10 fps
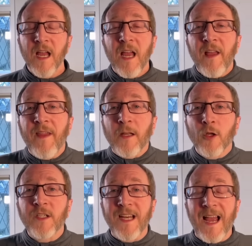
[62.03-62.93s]
and they
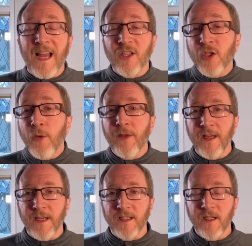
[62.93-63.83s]
looked at two
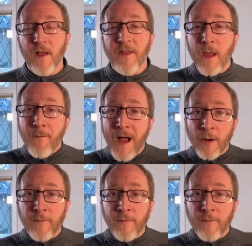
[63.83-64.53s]
things, the amount of